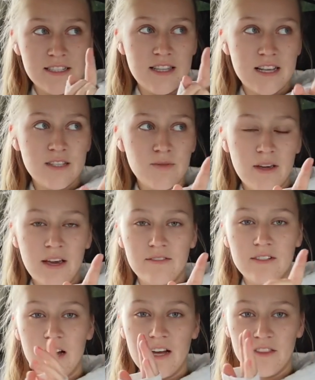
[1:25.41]
This week I've
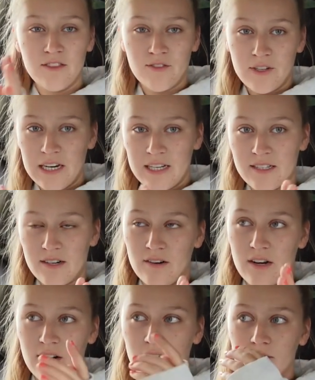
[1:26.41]
done three days in a
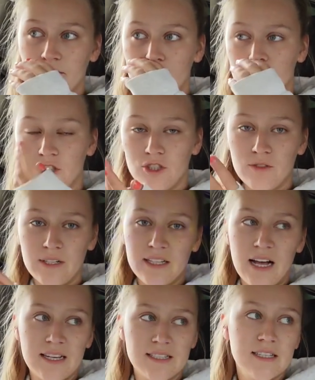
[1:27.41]
row, just three
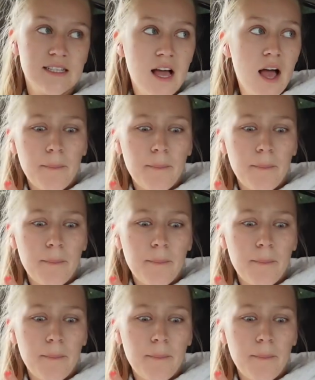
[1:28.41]
classes.